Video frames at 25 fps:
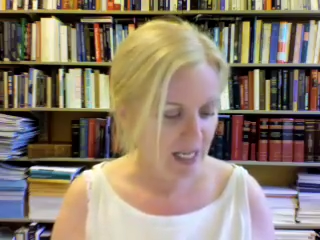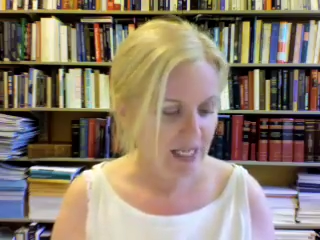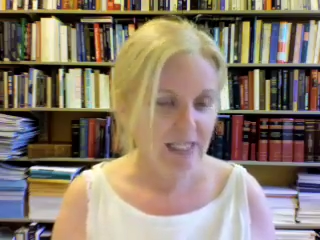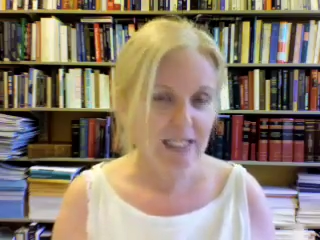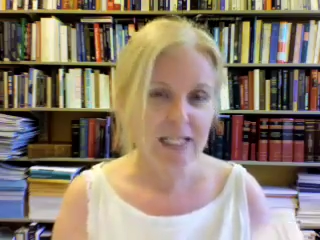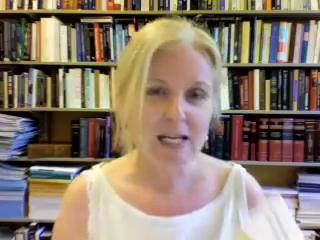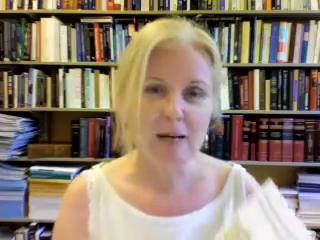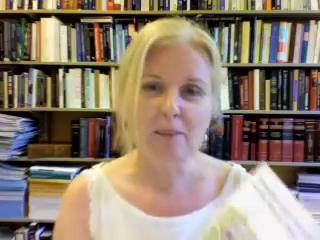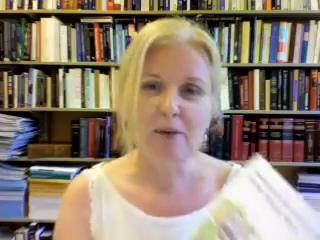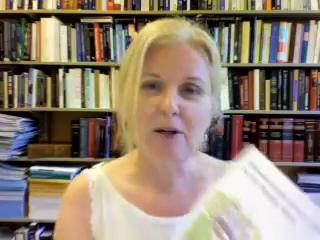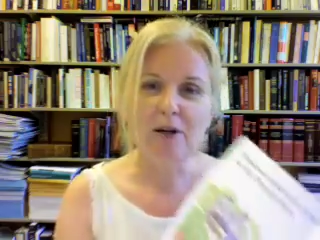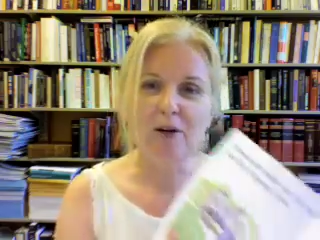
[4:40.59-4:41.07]

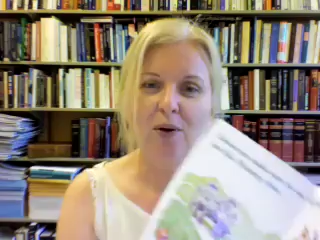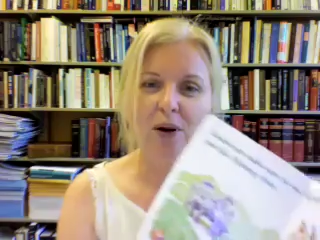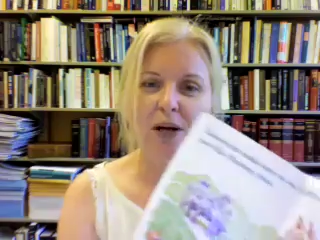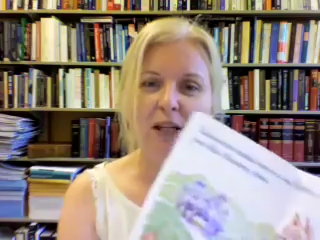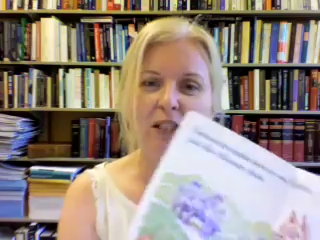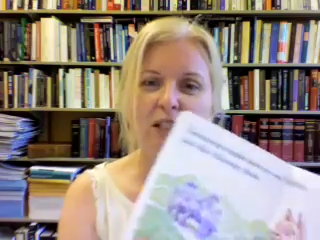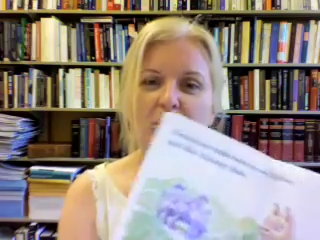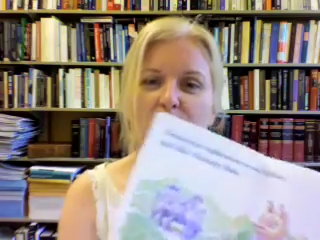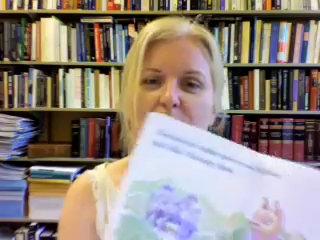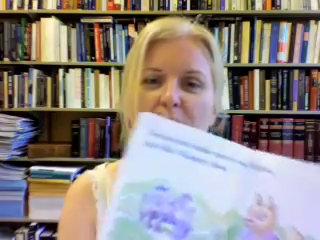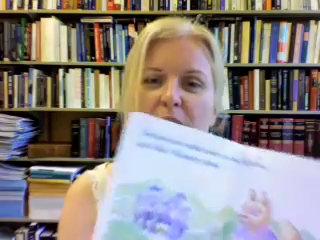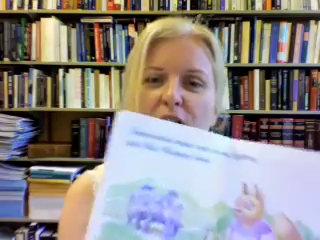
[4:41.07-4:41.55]

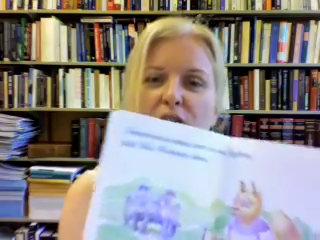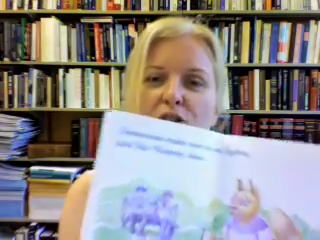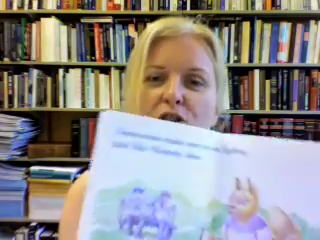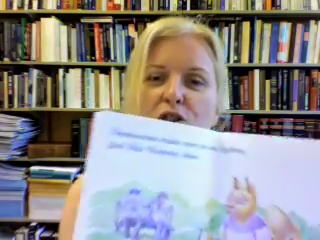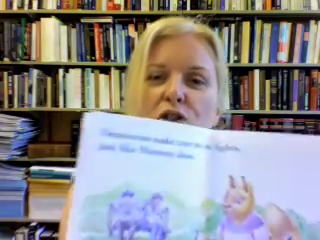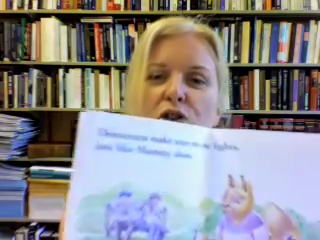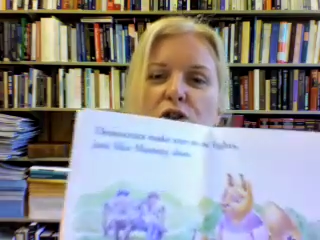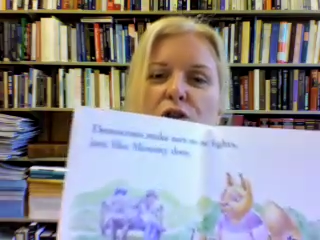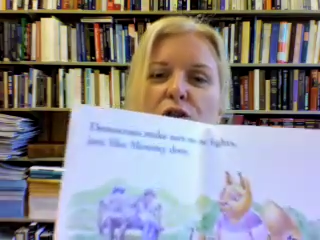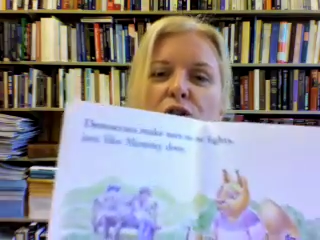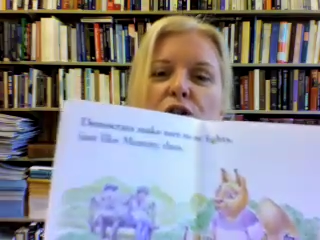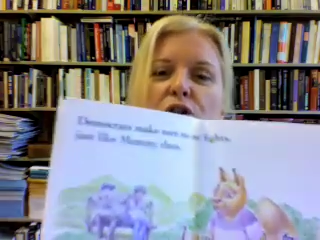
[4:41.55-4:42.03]
Democrats make
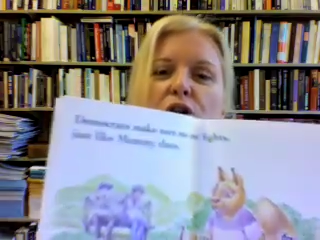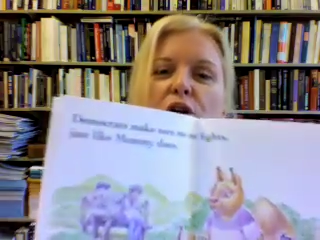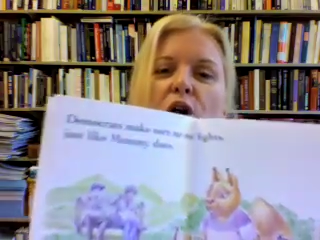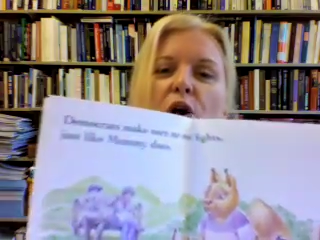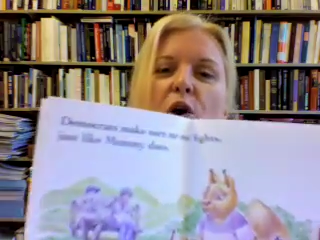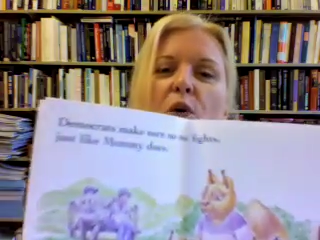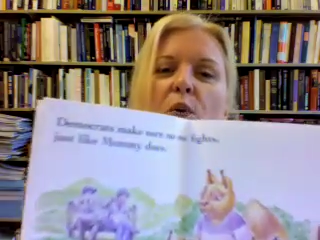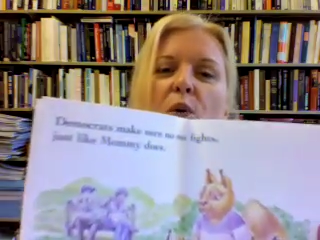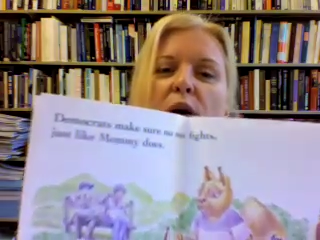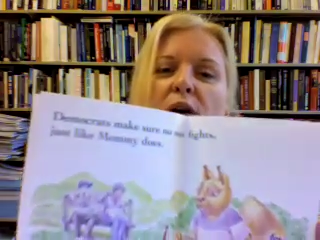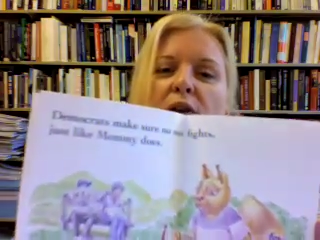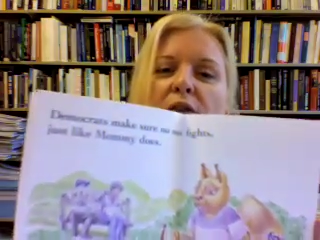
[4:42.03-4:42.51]
sure
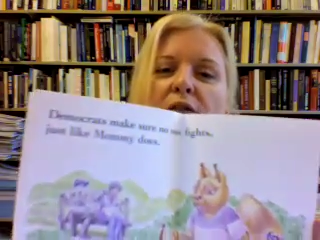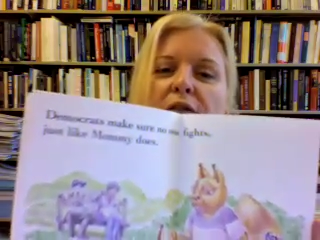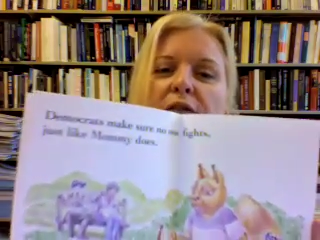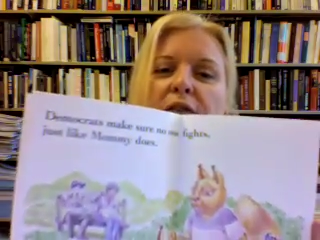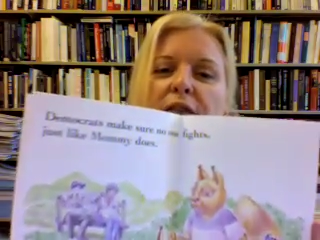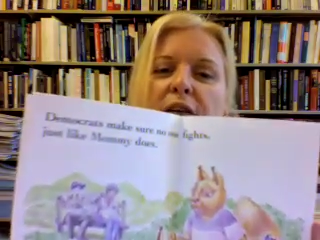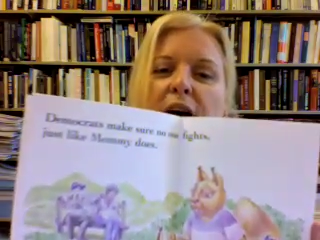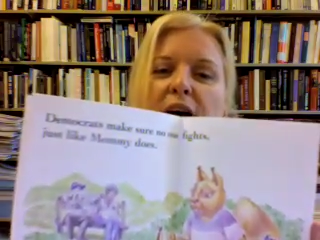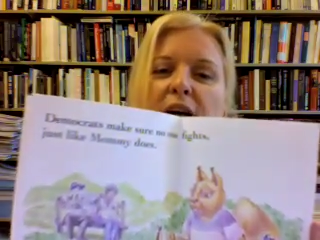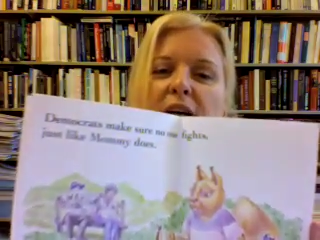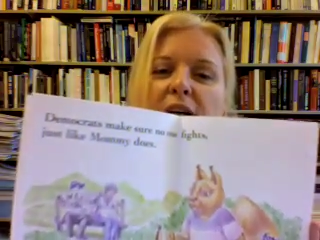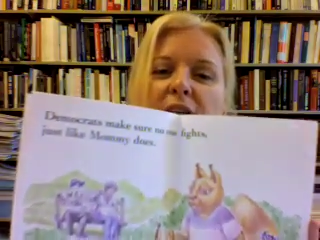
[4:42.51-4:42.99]
no one
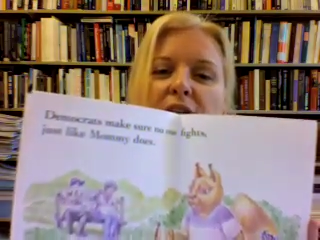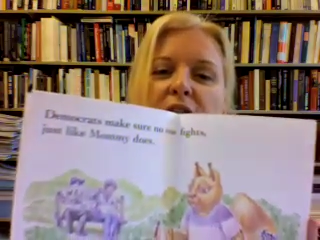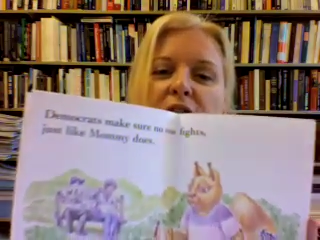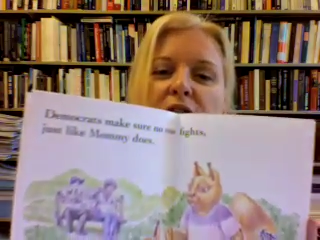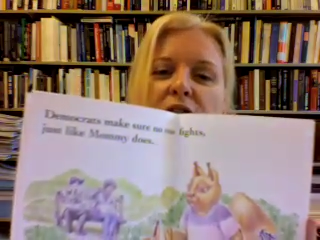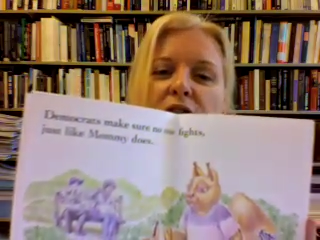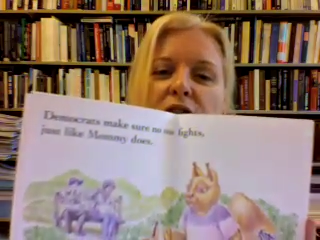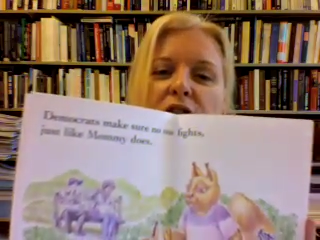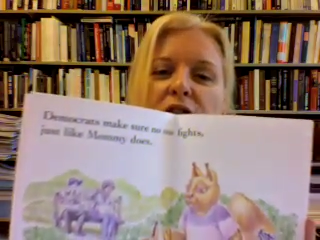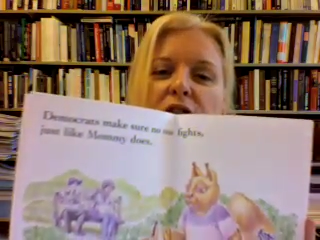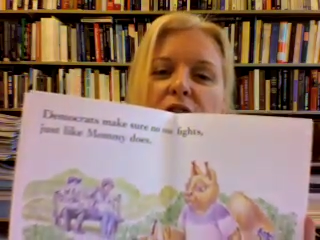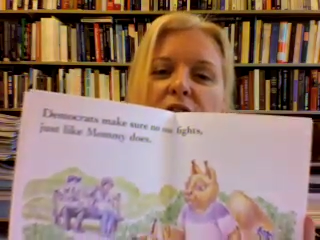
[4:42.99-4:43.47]

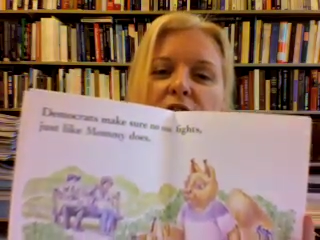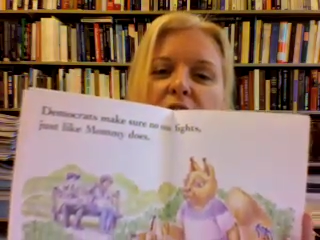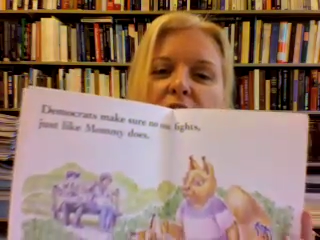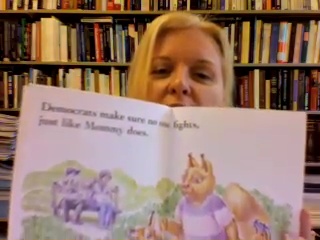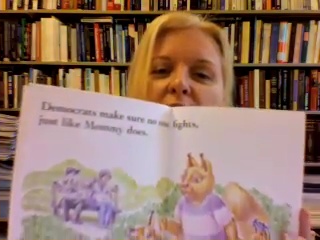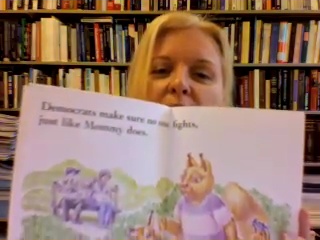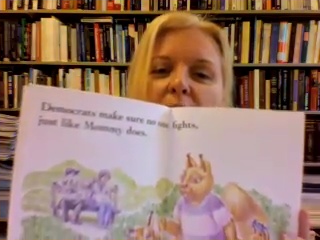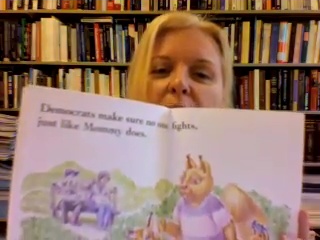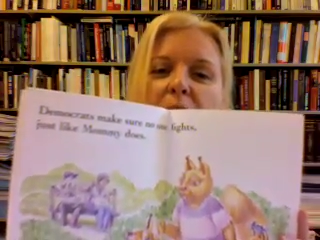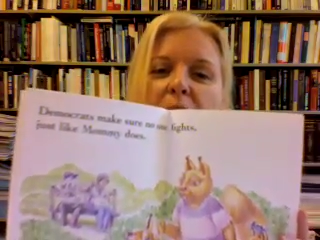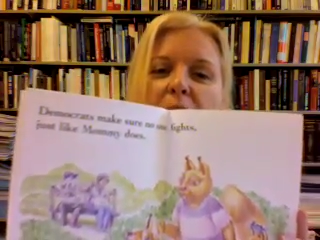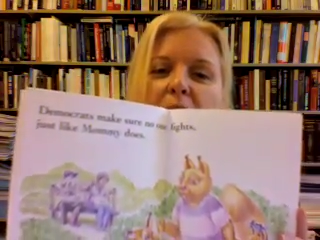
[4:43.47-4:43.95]
fights, just
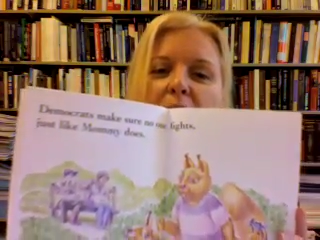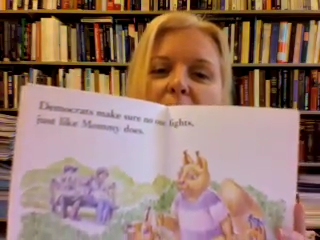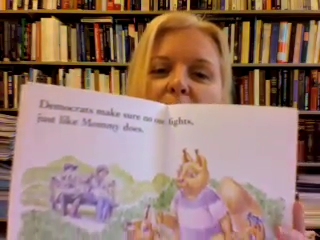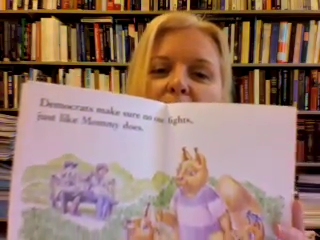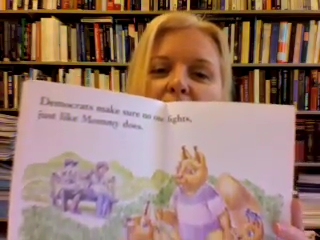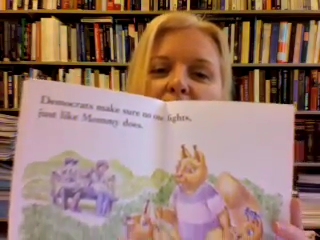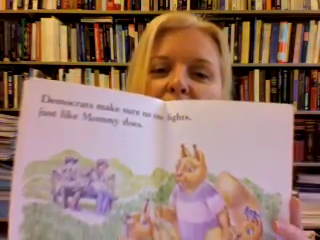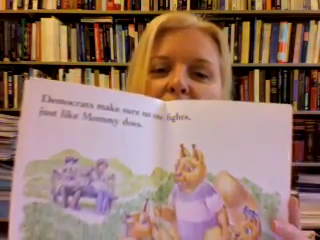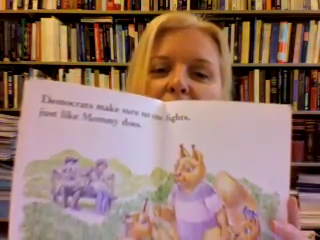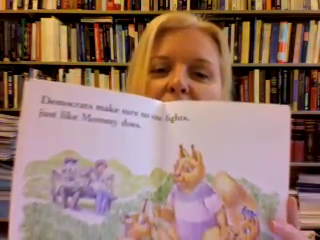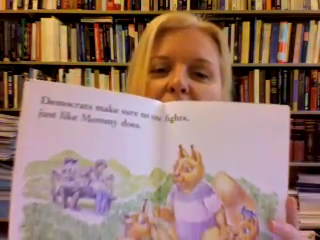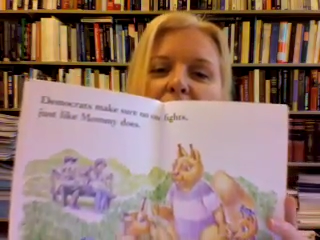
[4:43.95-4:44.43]
like
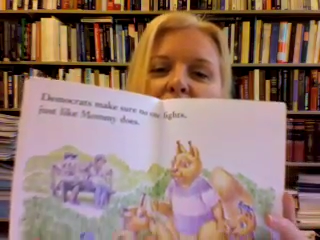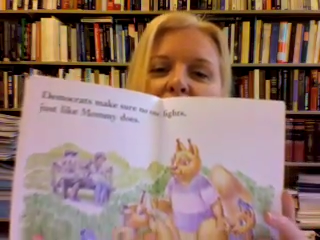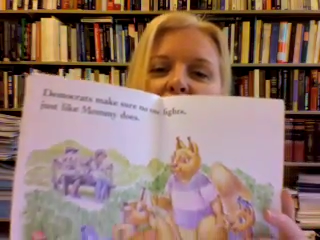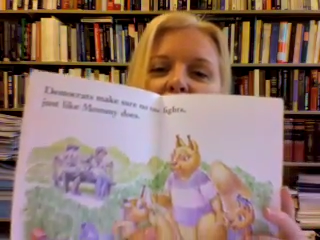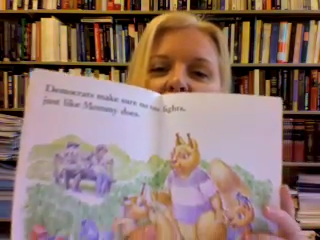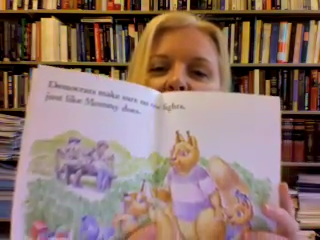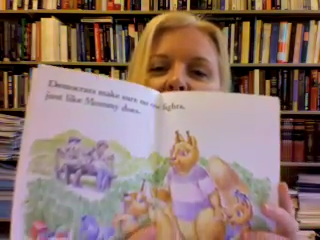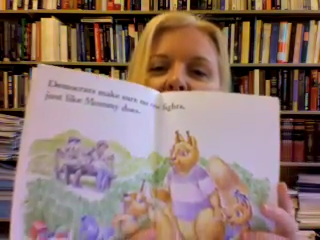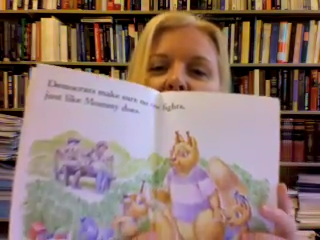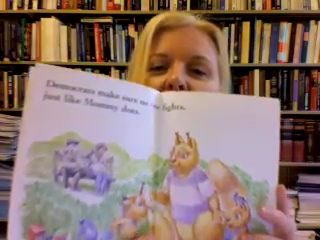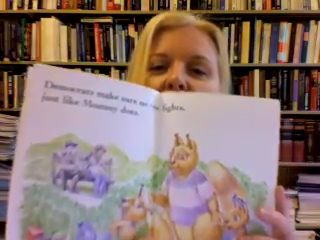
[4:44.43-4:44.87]
Mommy does.